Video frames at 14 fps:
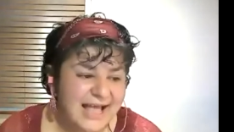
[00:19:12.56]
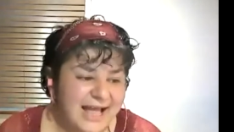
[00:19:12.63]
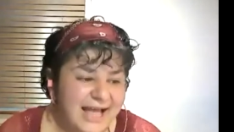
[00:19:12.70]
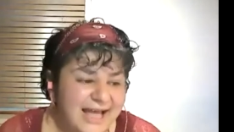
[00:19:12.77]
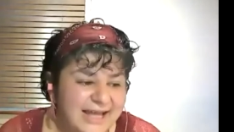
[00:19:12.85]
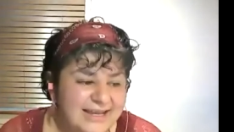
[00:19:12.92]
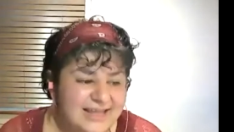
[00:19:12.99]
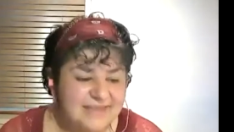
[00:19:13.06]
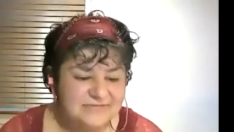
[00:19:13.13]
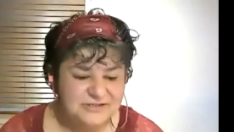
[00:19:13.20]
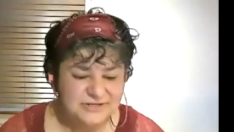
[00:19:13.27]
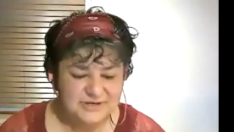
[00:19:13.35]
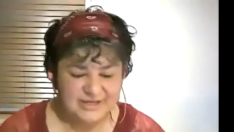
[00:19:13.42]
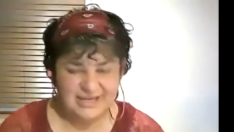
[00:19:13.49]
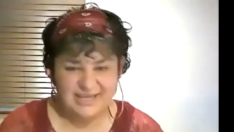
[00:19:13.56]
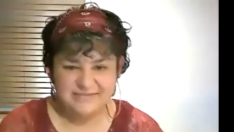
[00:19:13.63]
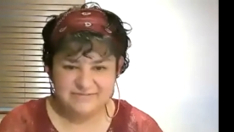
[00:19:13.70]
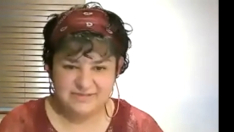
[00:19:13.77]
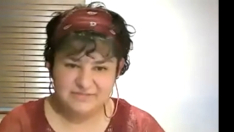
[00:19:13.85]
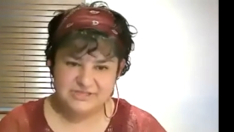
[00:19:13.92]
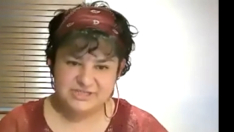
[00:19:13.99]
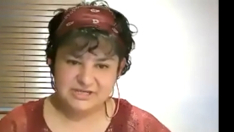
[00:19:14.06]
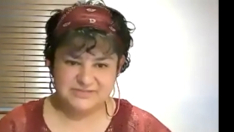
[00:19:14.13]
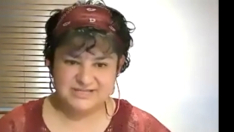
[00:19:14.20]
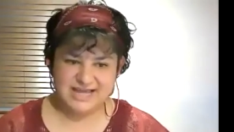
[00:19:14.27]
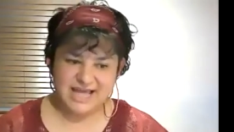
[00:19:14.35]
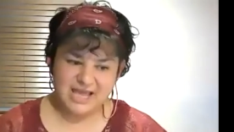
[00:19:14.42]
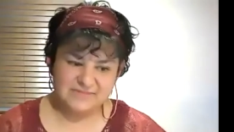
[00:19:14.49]
And if you give them some
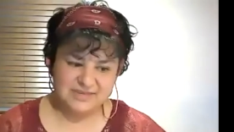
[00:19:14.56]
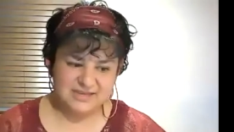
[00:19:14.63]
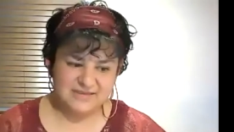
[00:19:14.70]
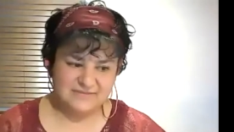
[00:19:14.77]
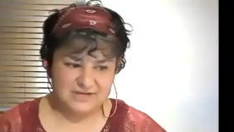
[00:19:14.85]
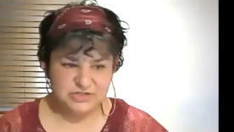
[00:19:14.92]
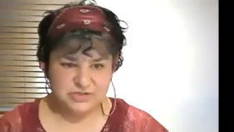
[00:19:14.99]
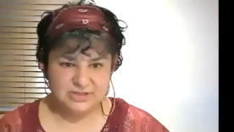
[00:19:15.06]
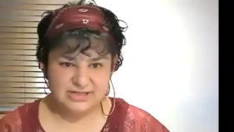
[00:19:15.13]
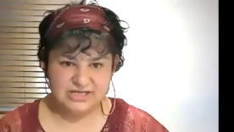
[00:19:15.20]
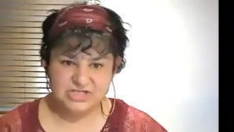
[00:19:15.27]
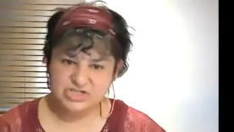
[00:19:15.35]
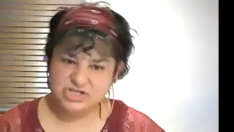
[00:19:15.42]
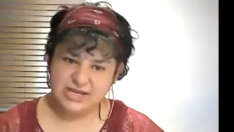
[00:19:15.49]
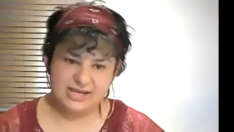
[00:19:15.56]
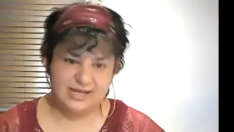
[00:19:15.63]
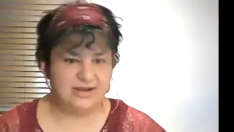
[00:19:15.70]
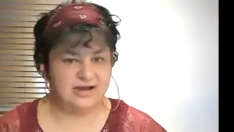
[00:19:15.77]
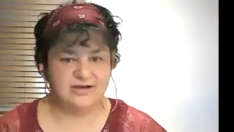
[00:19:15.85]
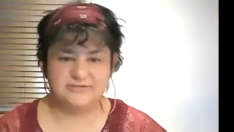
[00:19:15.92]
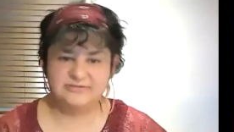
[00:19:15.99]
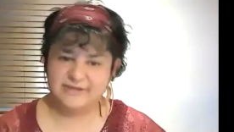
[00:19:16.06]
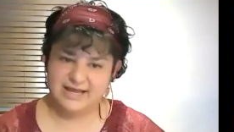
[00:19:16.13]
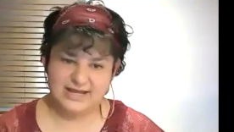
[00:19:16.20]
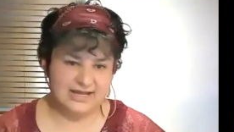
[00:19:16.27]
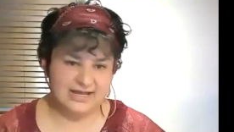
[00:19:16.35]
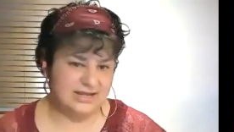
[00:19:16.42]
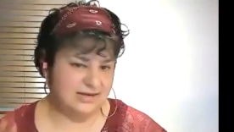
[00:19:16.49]
time, they eventually shake it off
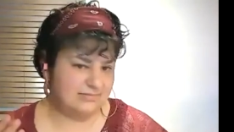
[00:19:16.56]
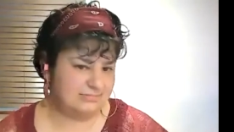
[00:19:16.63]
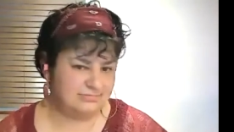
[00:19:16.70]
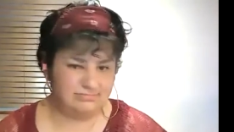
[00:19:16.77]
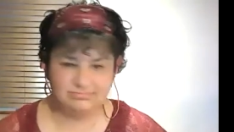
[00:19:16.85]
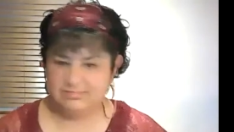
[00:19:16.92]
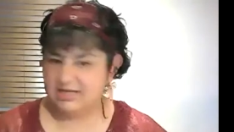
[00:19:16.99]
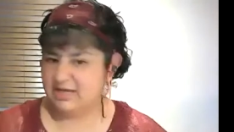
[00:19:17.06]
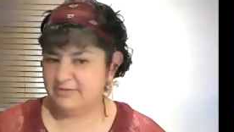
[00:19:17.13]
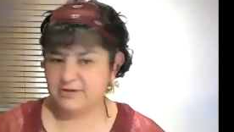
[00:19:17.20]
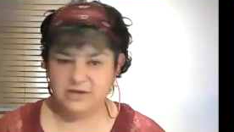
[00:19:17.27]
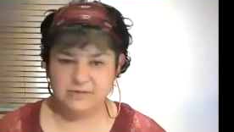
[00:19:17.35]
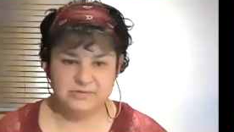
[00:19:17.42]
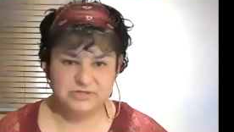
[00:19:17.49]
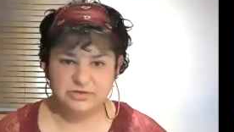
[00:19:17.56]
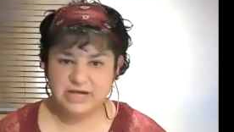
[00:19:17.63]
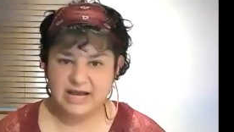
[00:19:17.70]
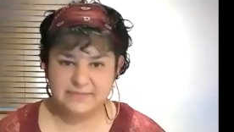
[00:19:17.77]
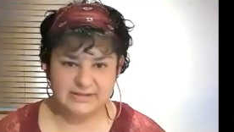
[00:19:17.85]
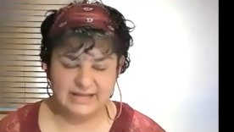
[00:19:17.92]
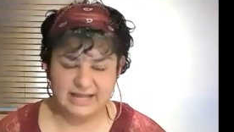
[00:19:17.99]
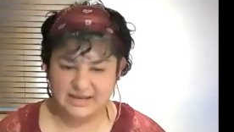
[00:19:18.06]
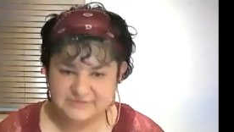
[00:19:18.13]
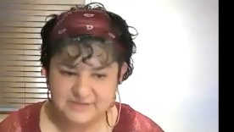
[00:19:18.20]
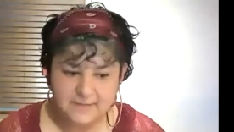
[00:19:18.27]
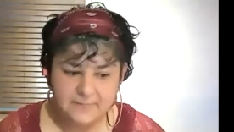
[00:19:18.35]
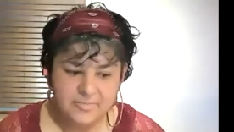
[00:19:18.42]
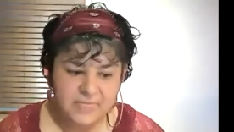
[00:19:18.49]
and keep going with your happy lives.
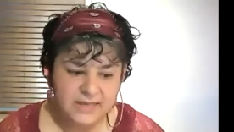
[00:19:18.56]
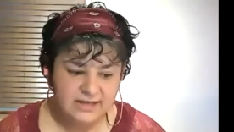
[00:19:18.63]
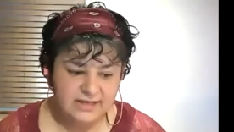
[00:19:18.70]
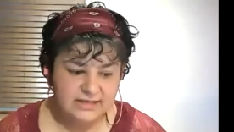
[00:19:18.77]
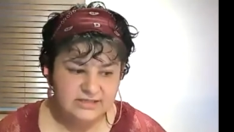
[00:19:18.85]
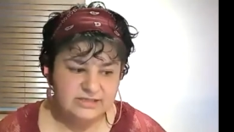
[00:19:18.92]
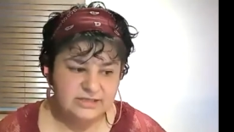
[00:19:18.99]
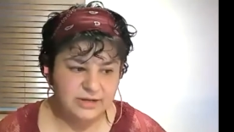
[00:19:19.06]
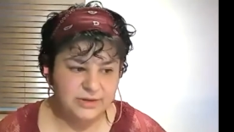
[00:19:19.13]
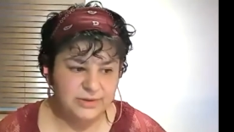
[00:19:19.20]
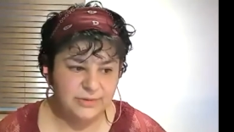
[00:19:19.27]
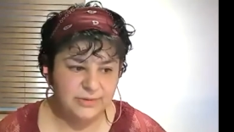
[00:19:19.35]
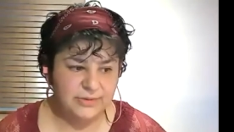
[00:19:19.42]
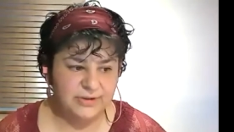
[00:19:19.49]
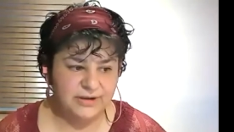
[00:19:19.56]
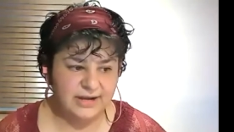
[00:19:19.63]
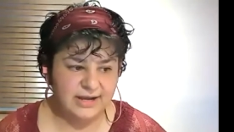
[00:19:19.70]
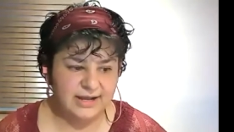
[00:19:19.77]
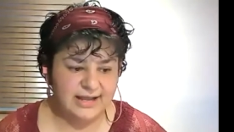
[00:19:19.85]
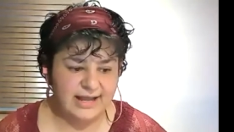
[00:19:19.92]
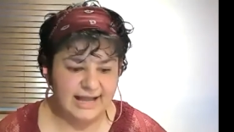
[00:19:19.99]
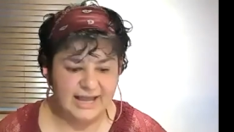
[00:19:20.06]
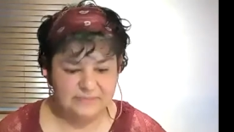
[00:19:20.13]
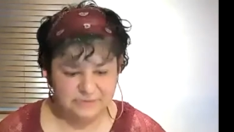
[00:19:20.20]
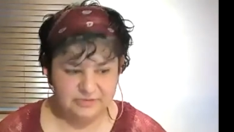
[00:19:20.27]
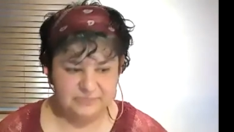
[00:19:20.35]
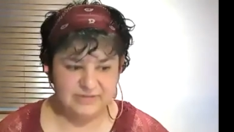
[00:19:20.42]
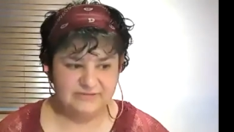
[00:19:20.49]
So I
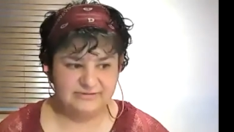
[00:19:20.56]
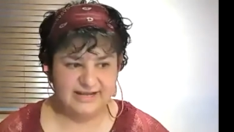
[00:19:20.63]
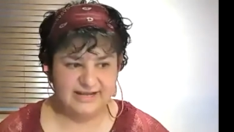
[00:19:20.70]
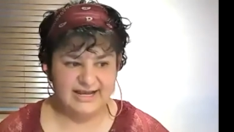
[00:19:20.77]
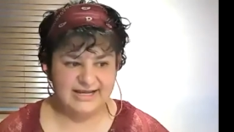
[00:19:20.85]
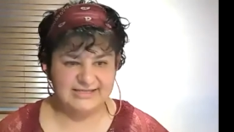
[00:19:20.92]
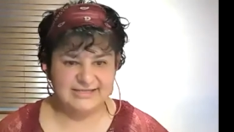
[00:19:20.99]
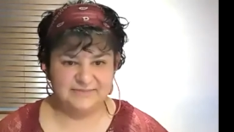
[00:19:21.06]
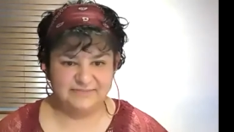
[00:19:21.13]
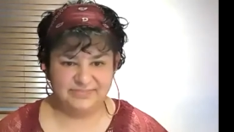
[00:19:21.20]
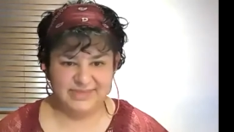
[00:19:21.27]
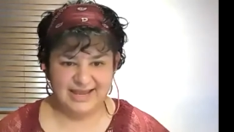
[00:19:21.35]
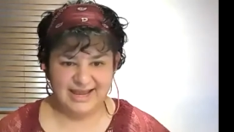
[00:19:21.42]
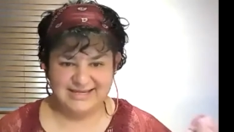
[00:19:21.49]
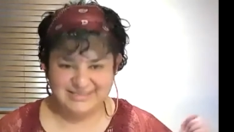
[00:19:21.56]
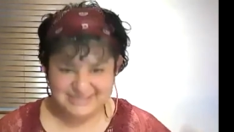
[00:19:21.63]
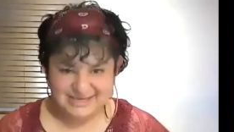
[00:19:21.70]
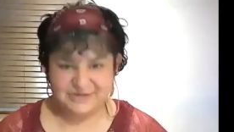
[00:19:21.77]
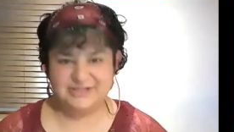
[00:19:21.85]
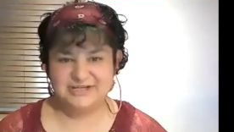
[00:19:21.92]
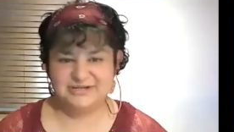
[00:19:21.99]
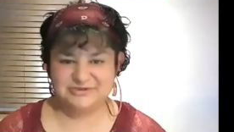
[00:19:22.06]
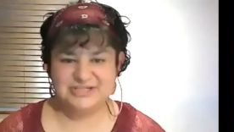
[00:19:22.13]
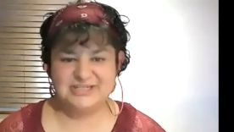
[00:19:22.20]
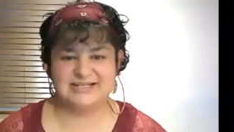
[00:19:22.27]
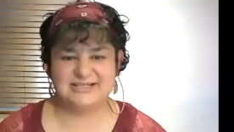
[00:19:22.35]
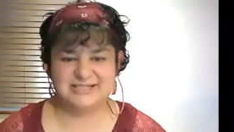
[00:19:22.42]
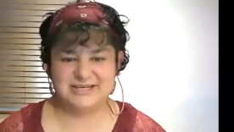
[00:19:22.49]
put my flies at 0 degrees
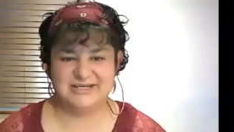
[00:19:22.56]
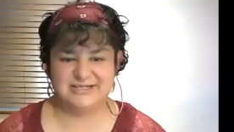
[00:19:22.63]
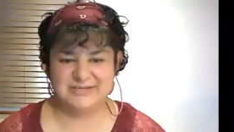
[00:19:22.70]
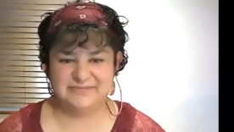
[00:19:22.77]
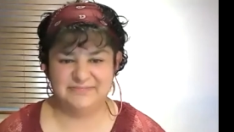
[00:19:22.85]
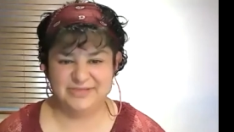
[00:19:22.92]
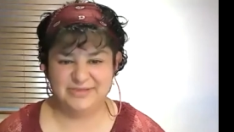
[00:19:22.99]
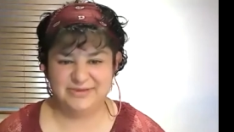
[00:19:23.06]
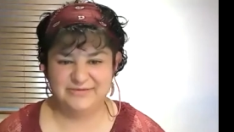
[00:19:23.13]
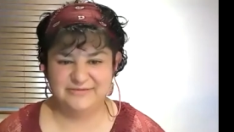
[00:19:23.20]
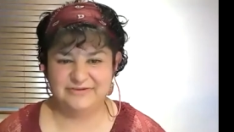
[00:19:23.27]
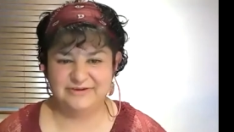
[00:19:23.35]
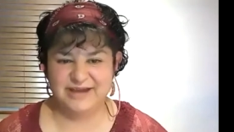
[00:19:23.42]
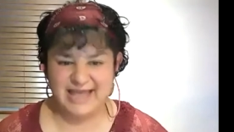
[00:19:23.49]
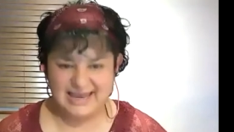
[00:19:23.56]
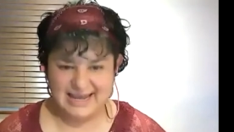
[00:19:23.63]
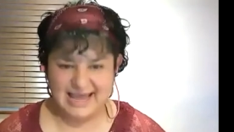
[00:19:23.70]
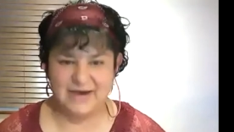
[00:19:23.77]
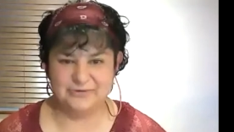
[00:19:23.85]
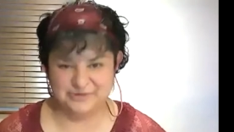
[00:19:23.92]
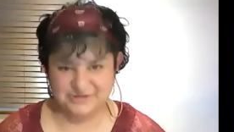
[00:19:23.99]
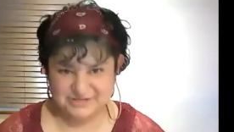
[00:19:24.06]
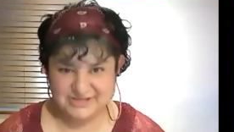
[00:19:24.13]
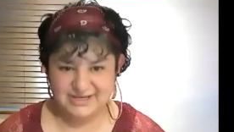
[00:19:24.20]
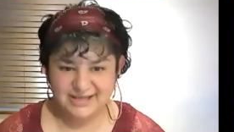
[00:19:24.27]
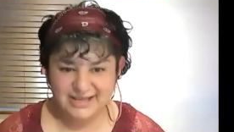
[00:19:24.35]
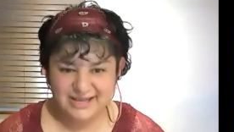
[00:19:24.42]
Celsius for 8 hours,